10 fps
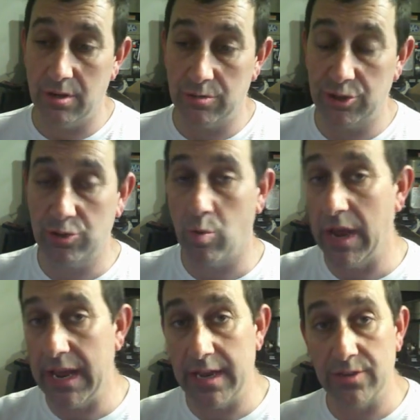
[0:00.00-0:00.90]

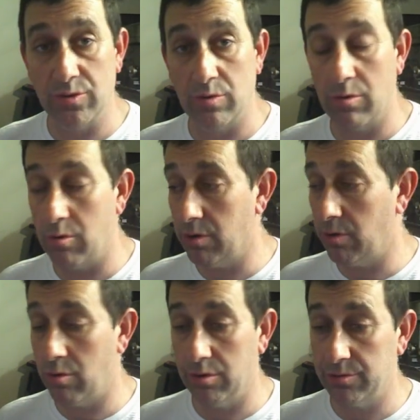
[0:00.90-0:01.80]
sways
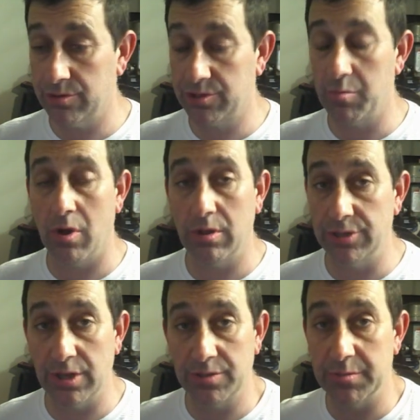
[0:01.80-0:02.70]
or small
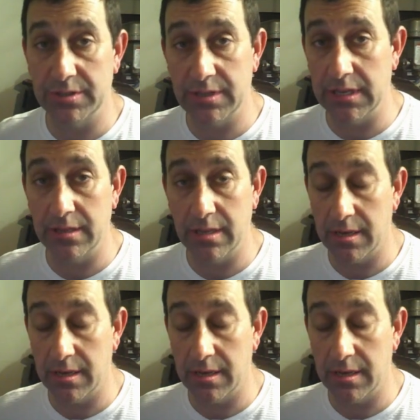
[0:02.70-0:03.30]
adjustments in